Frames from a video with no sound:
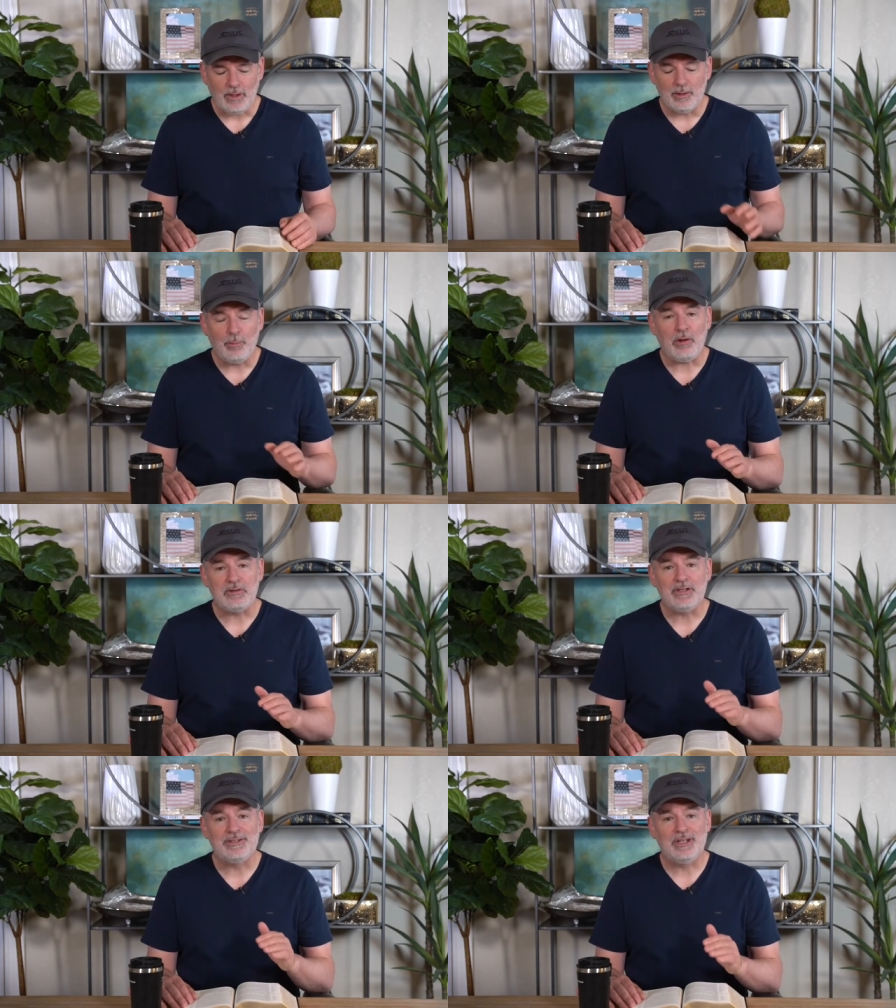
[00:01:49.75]
And Paul
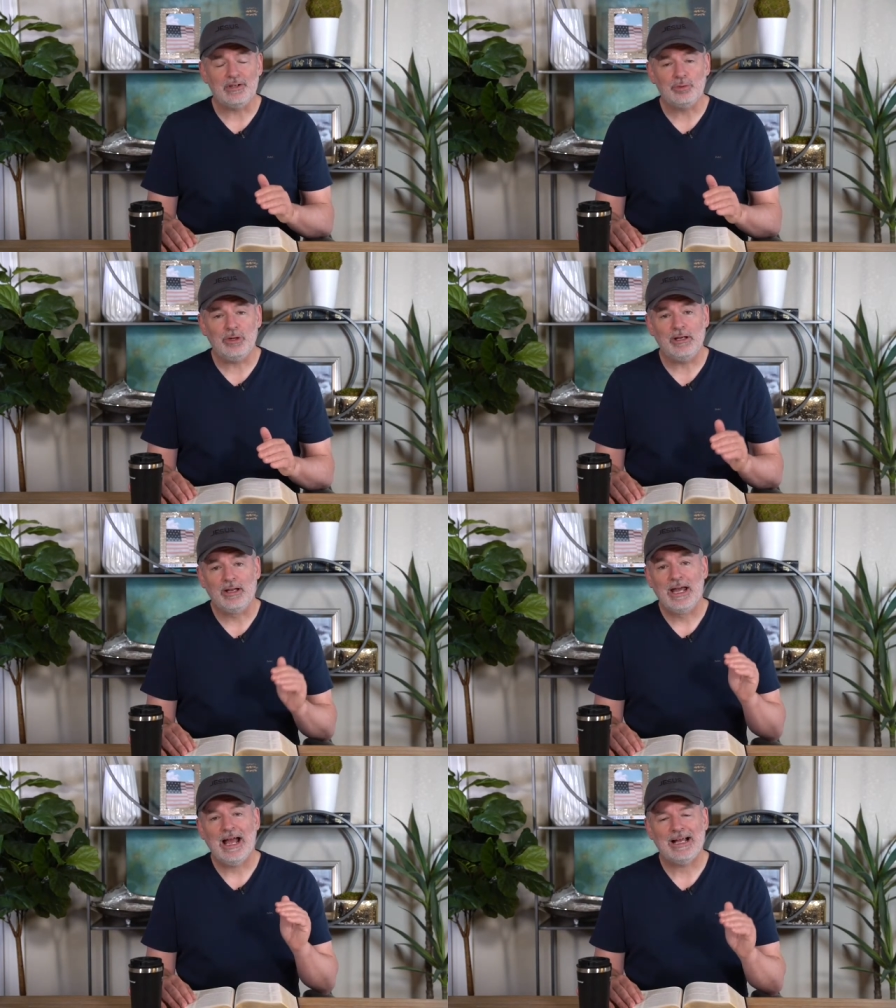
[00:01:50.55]
says, Guess what?
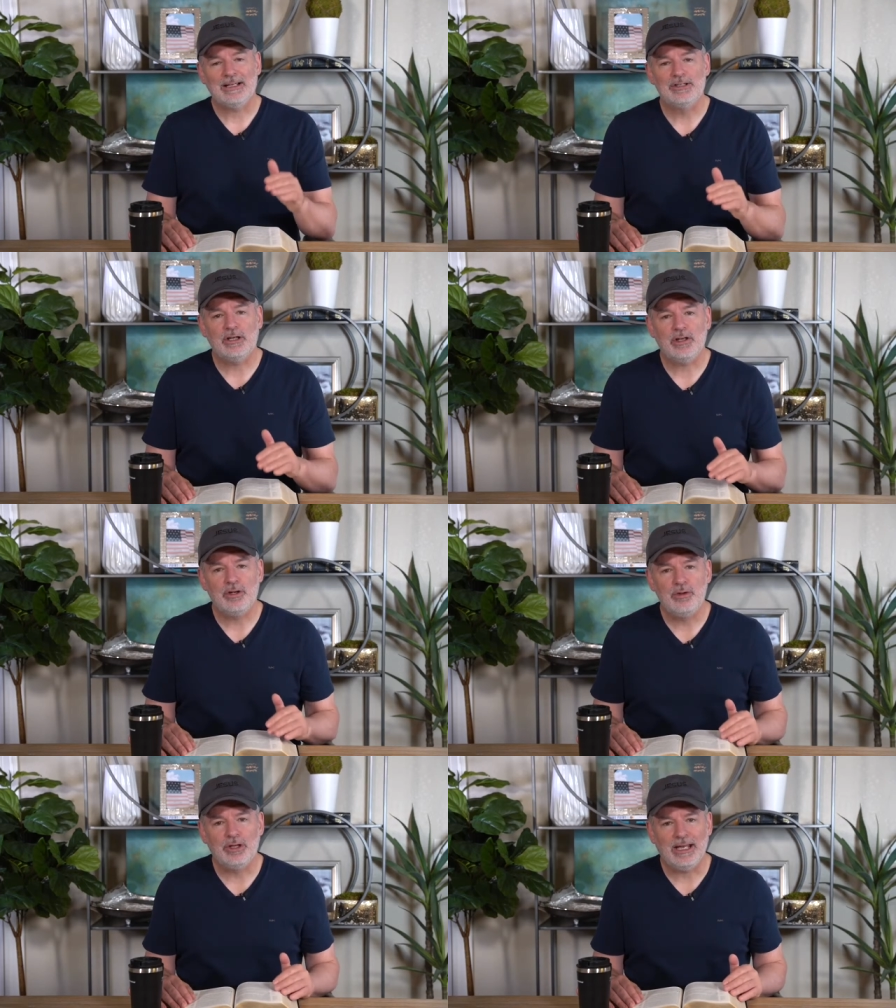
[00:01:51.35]
I can tell you
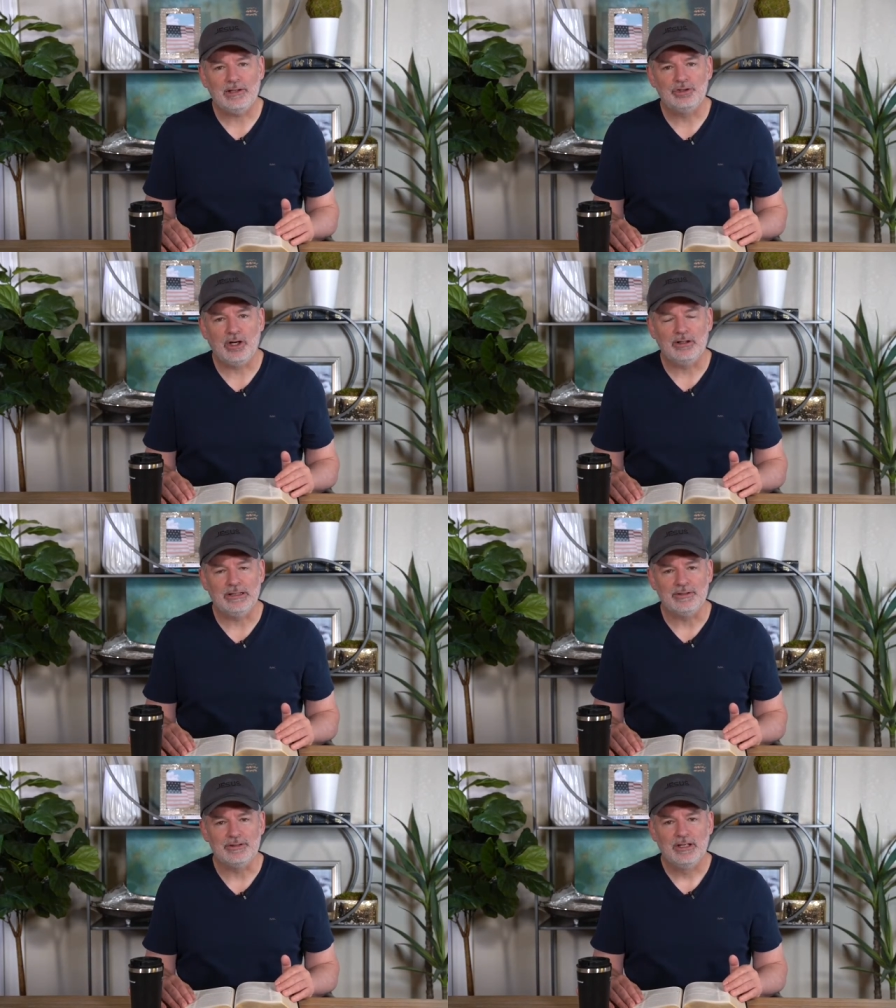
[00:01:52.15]
who the catch all is